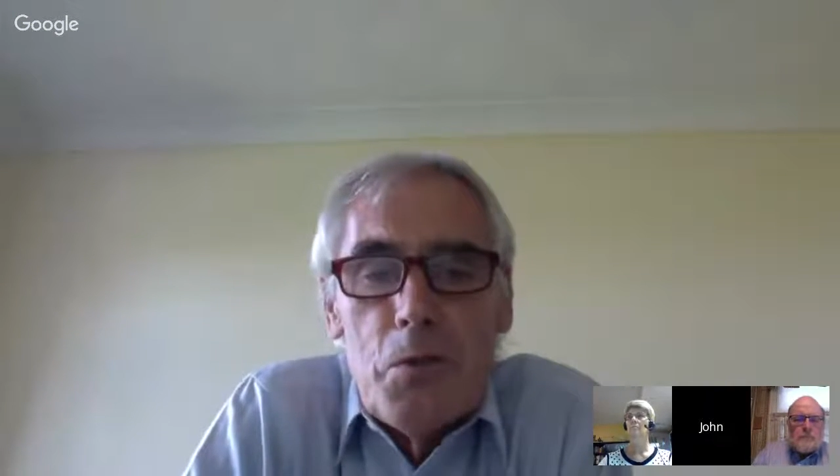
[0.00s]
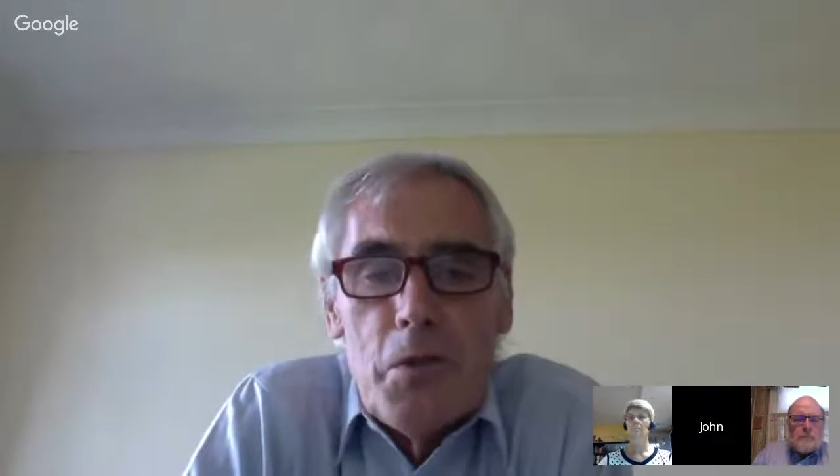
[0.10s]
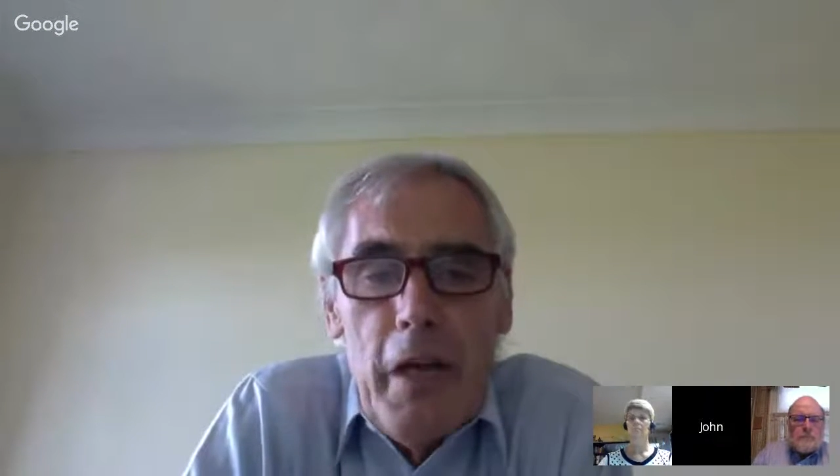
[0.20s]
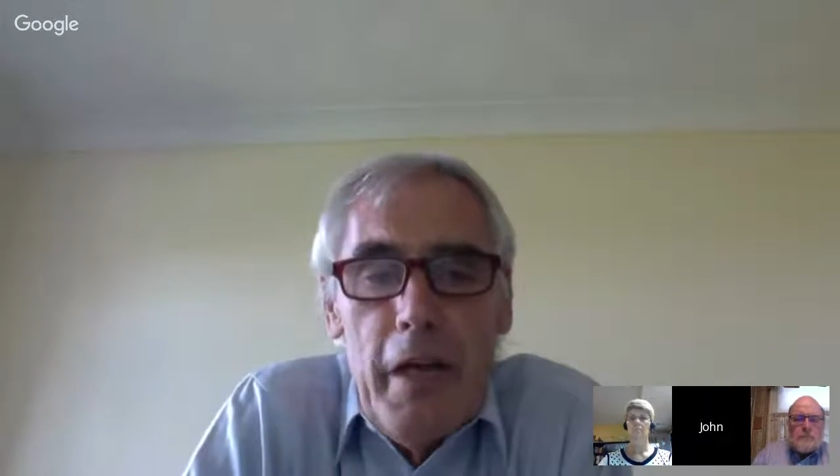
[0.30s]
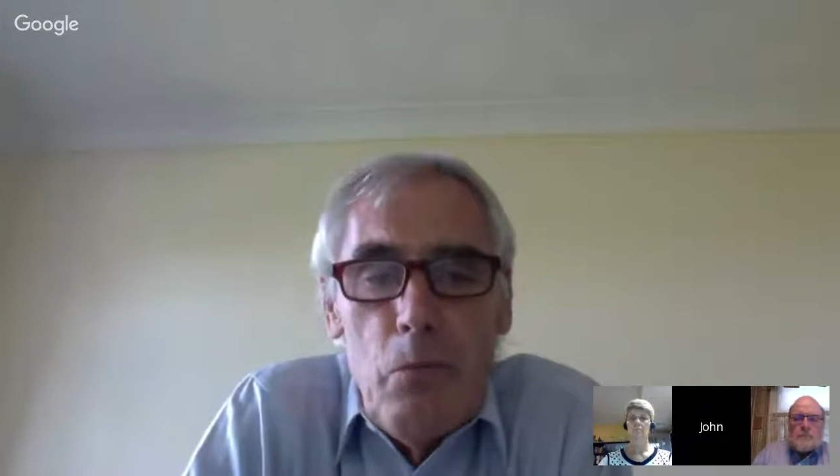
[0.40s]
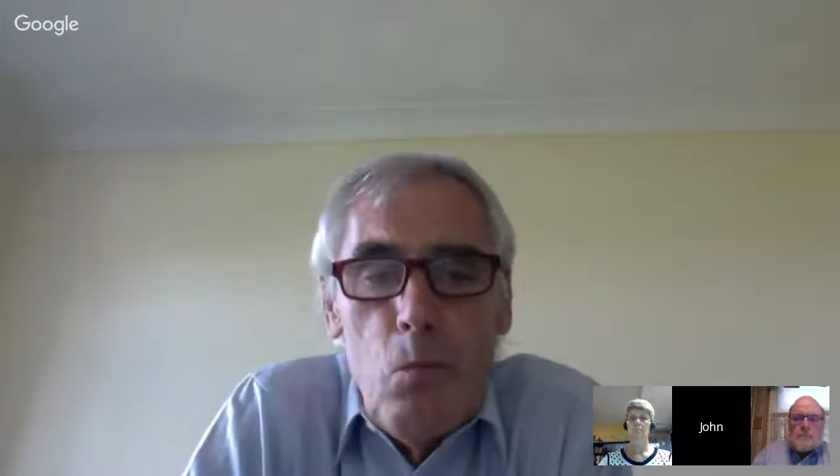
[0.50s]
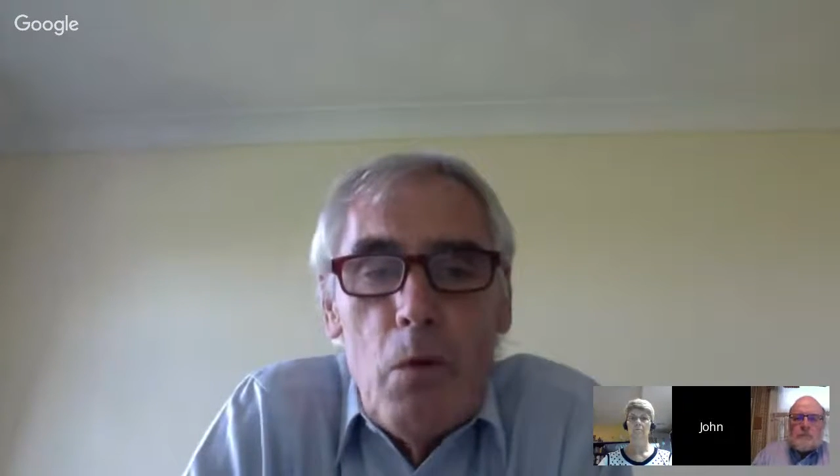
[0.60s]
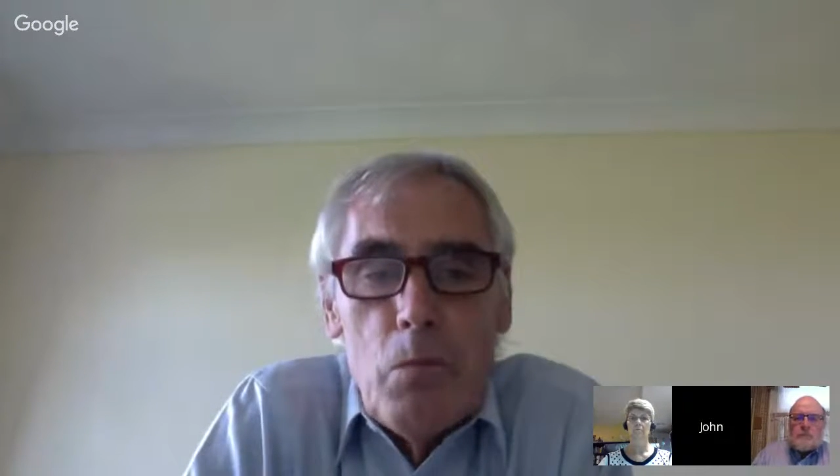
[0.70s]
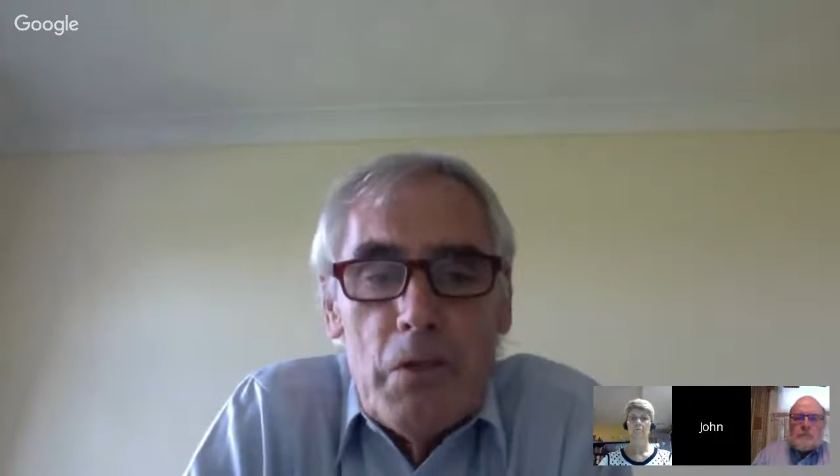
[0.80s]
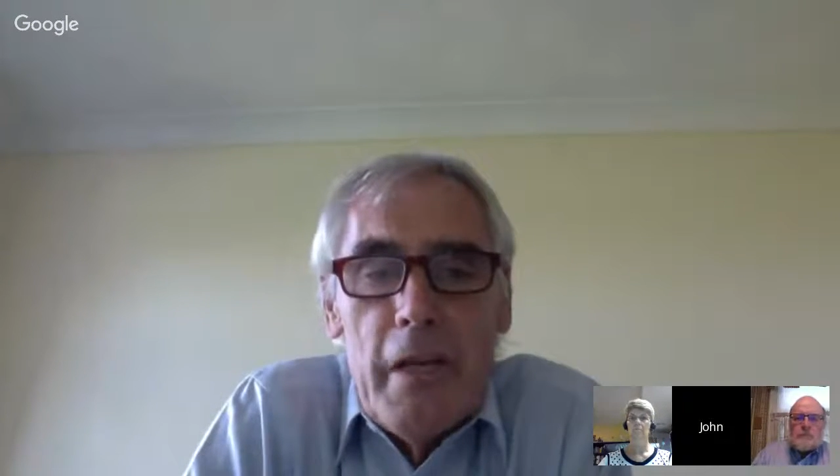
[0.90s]
what was
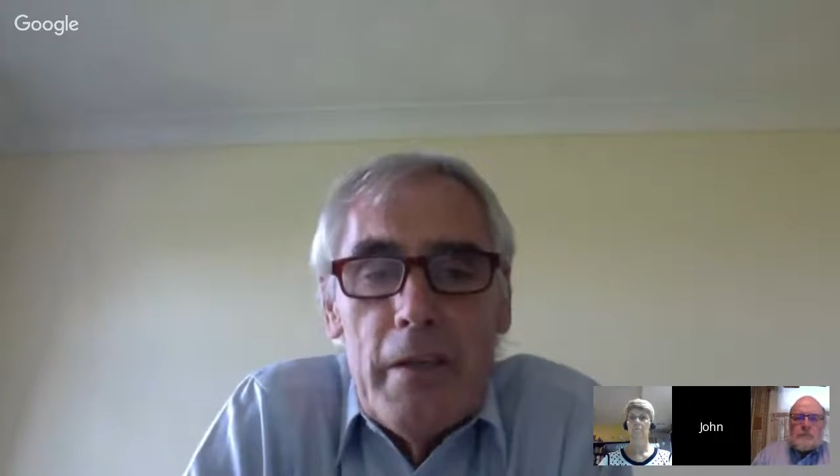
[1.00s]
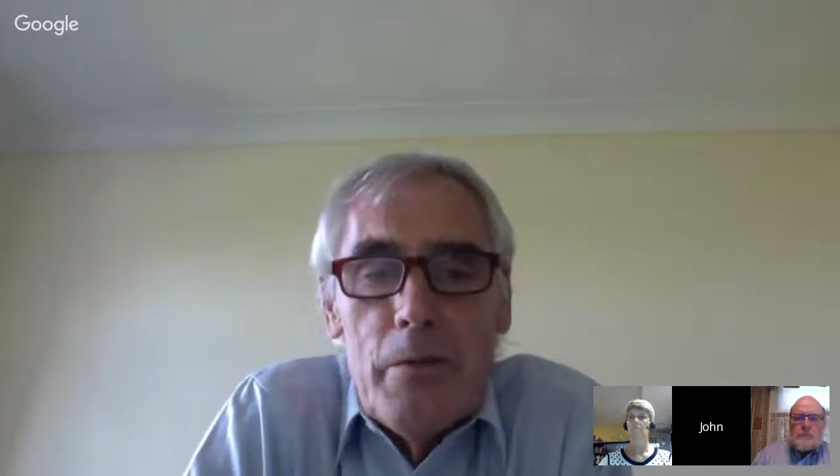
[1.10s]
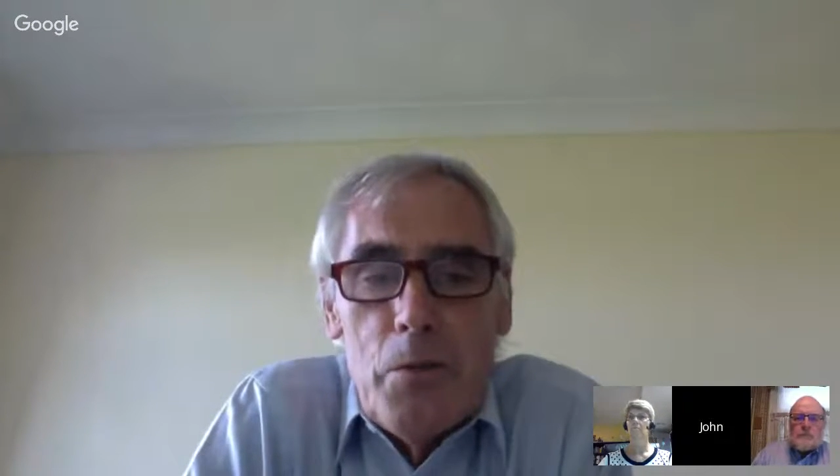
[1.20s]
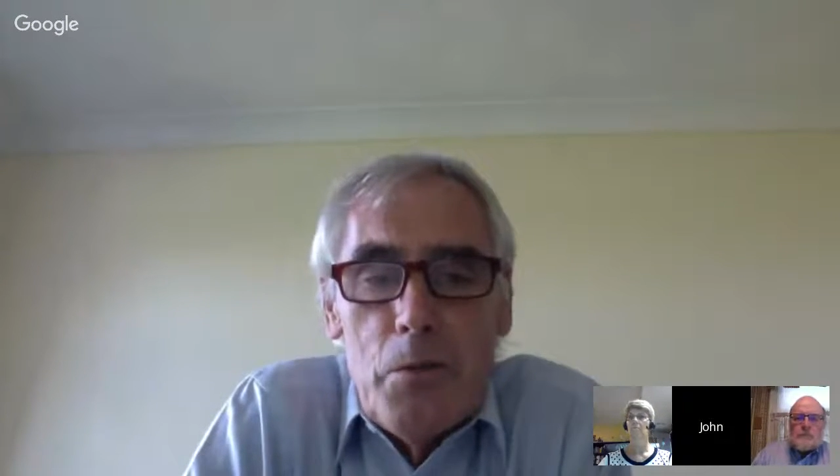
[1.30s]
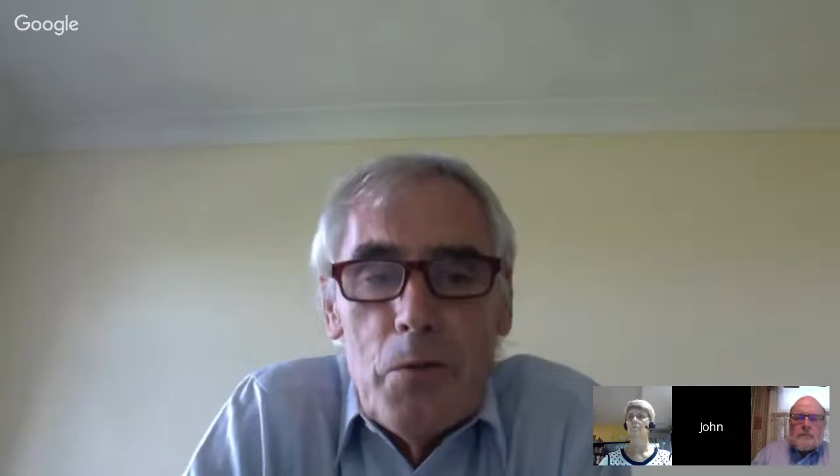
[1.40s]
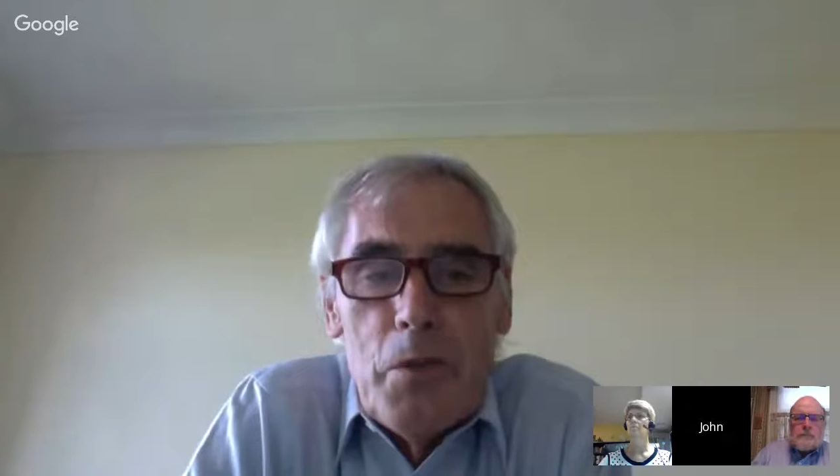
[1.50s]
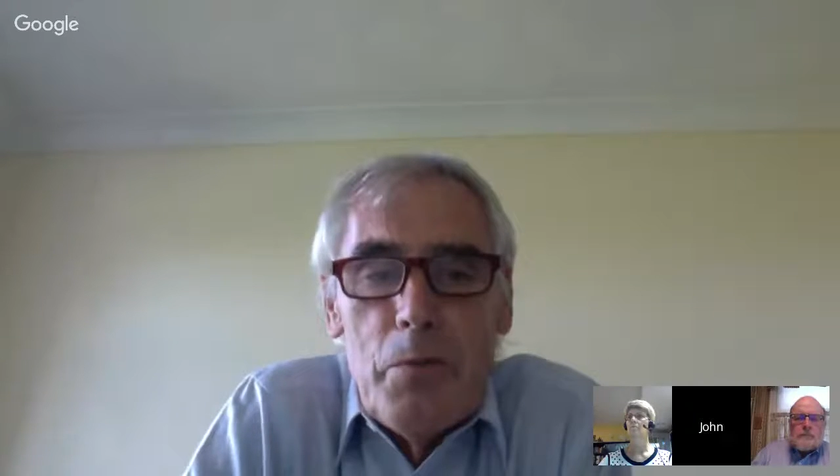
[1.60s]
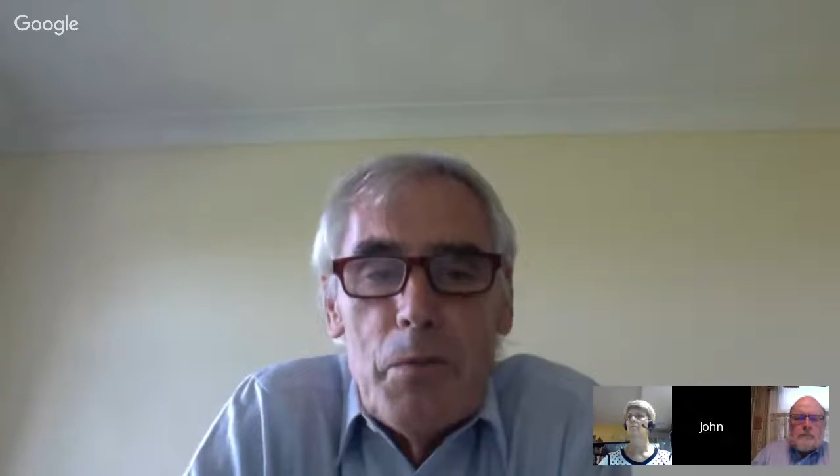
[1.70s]
then called computer